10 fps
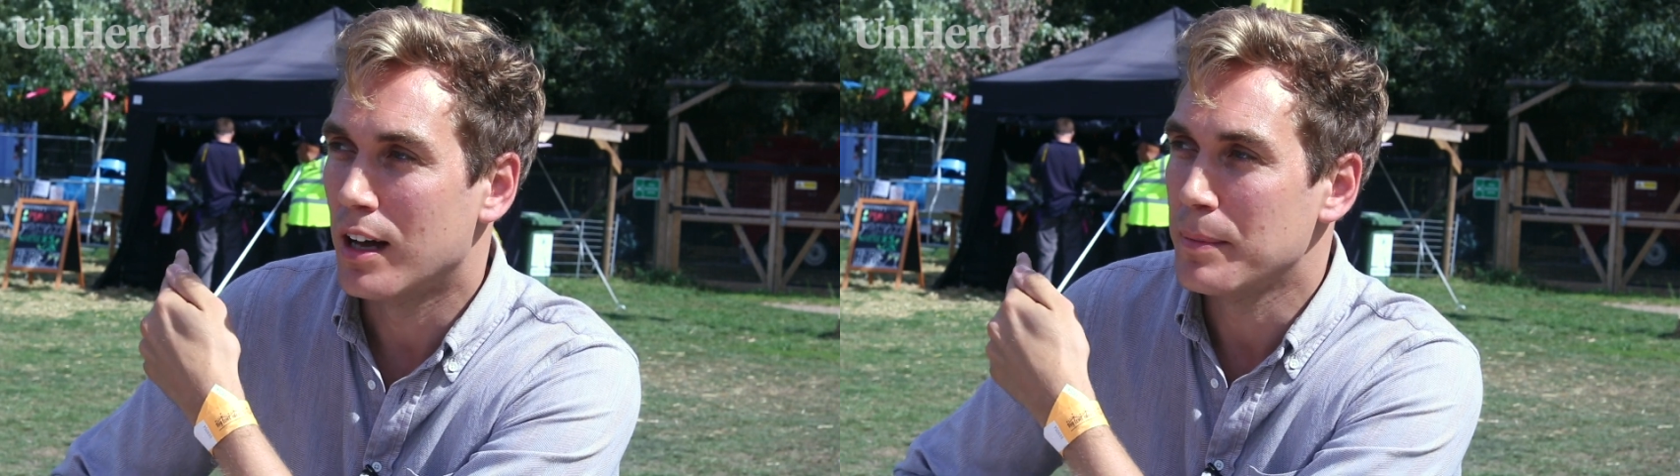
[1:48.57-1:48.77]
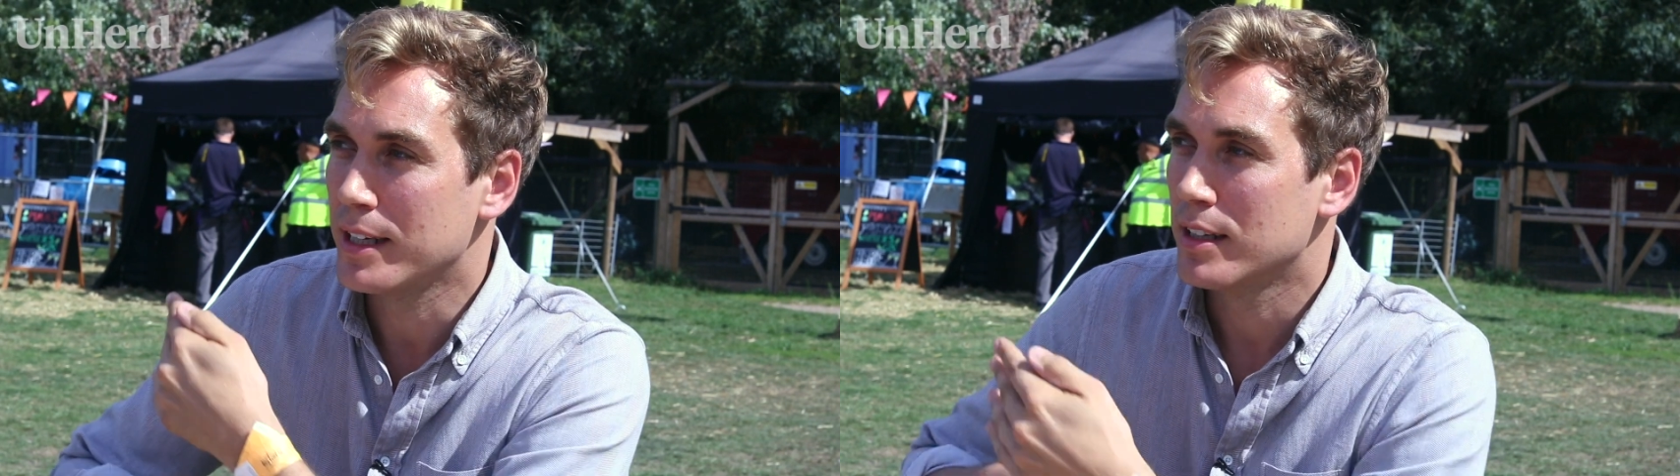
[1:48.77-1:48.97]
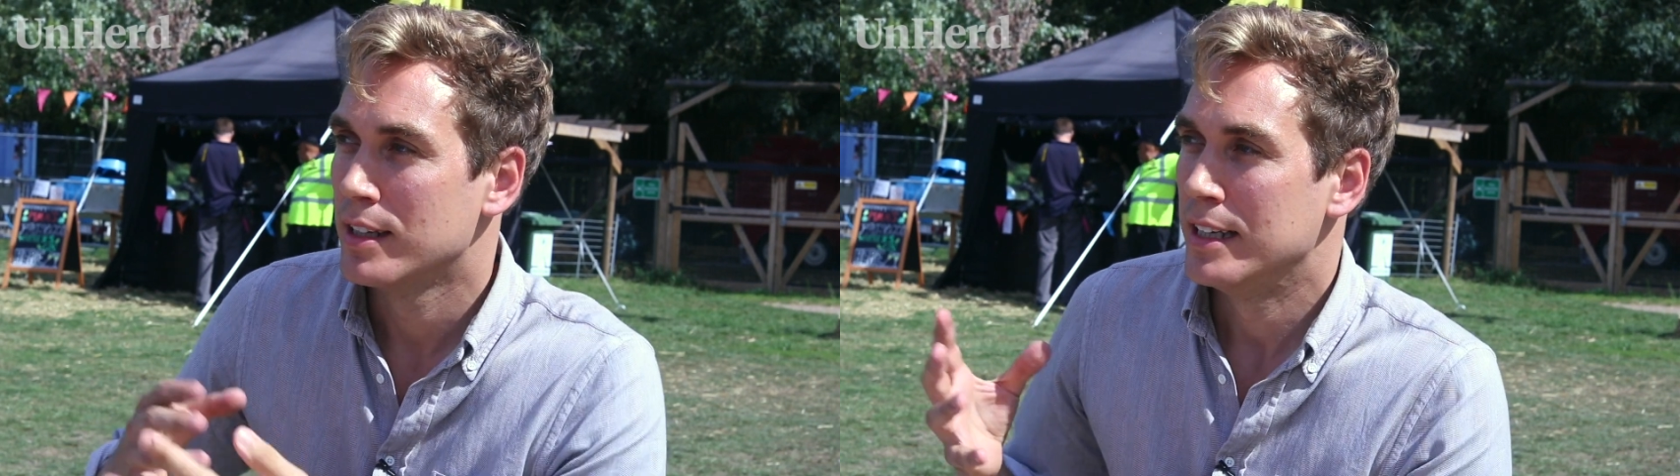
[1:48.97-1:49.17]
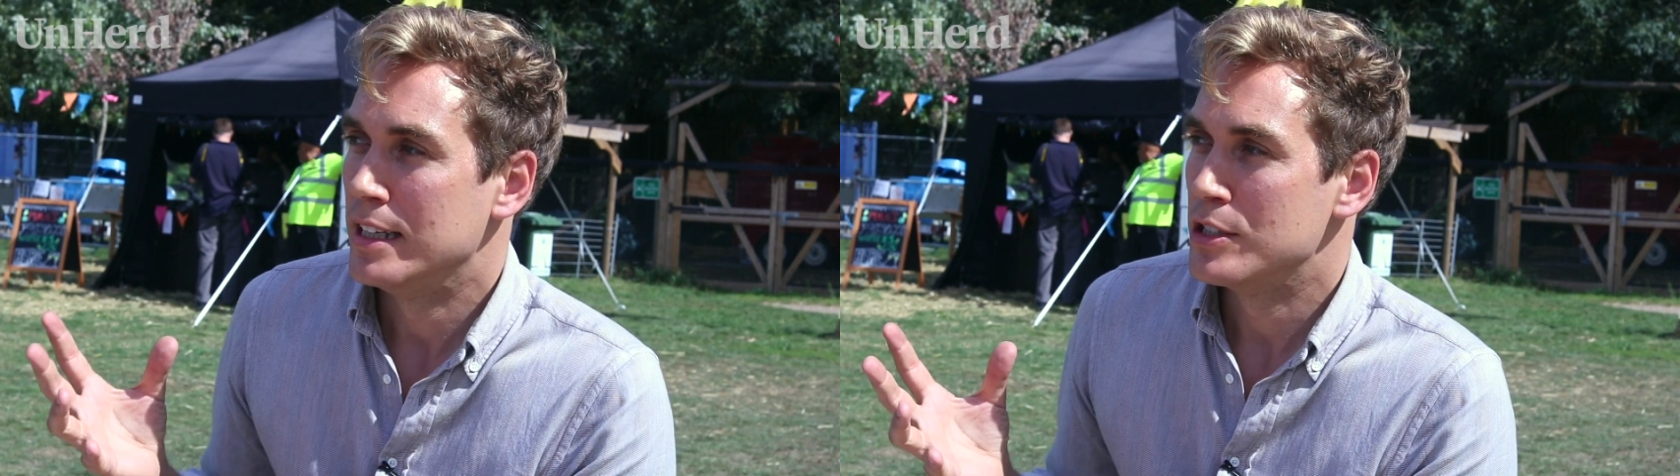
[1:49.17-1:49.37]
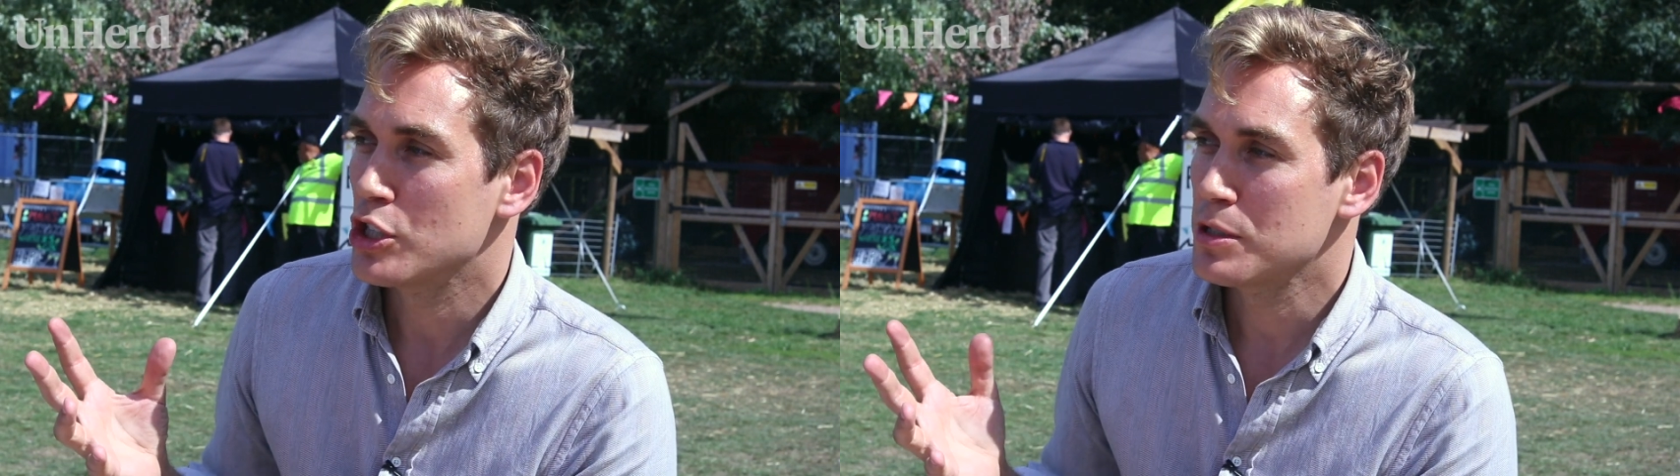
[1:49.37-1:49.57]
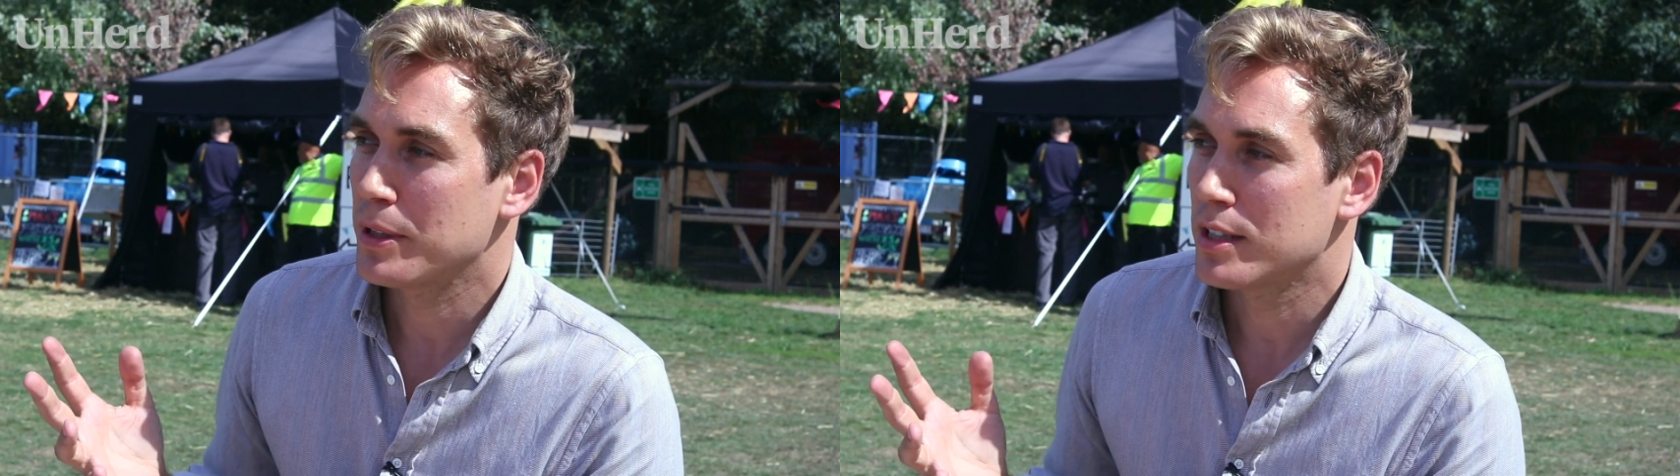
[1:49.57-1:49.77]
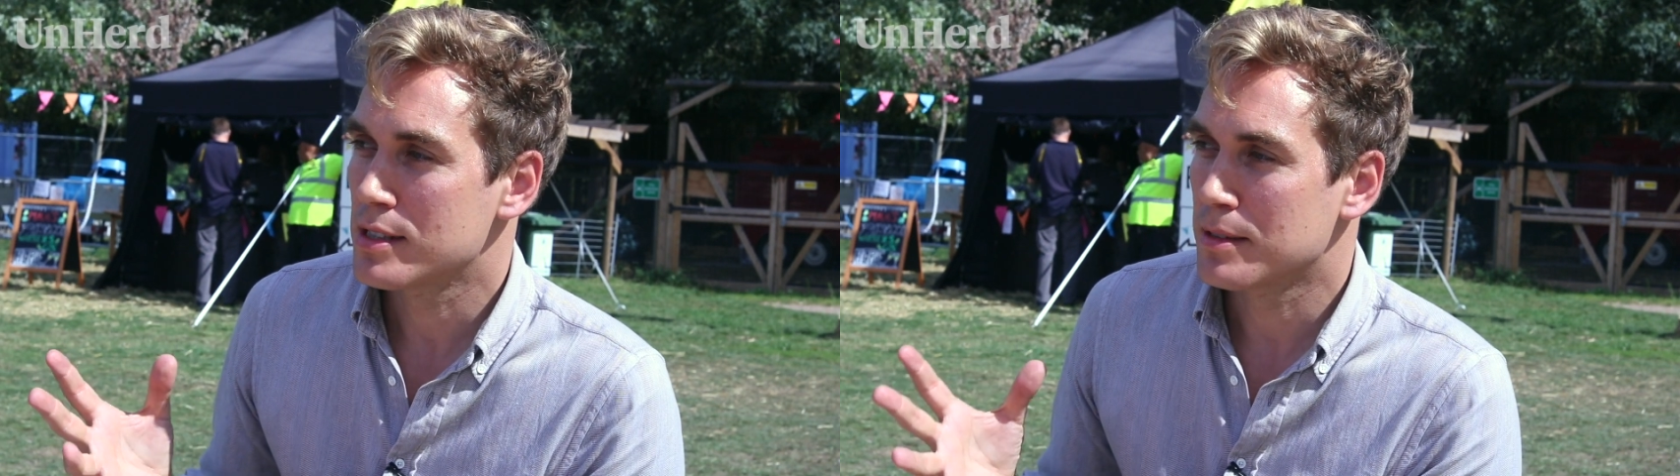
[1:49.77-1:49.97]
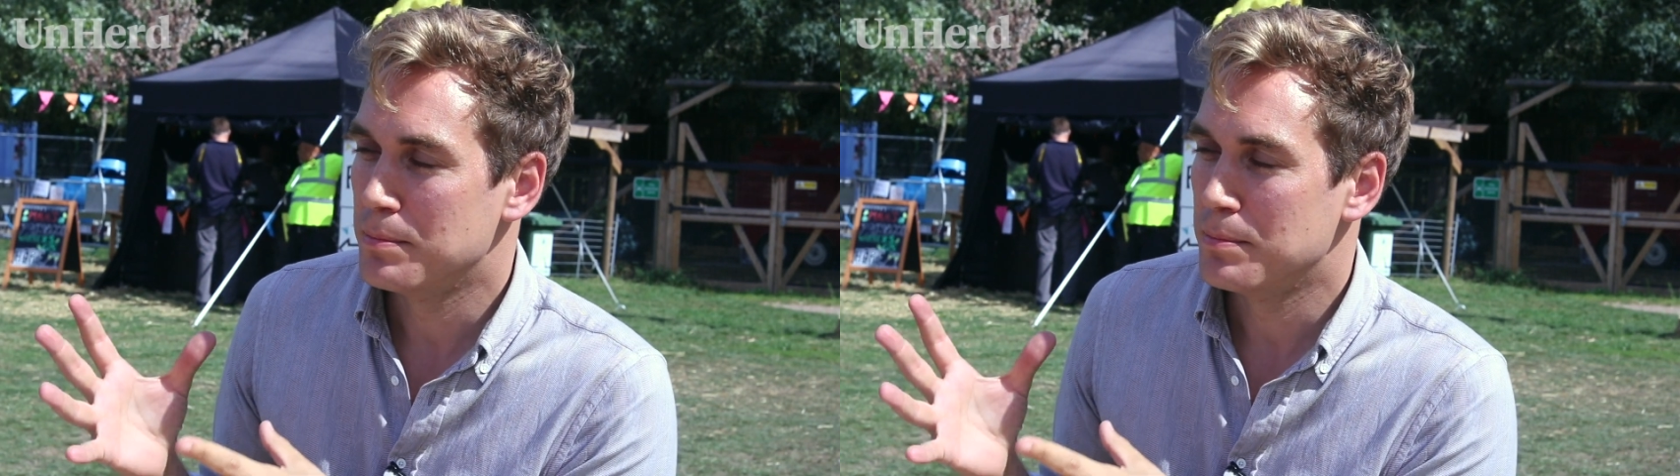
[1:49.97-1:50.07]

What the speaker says: I mean, just because a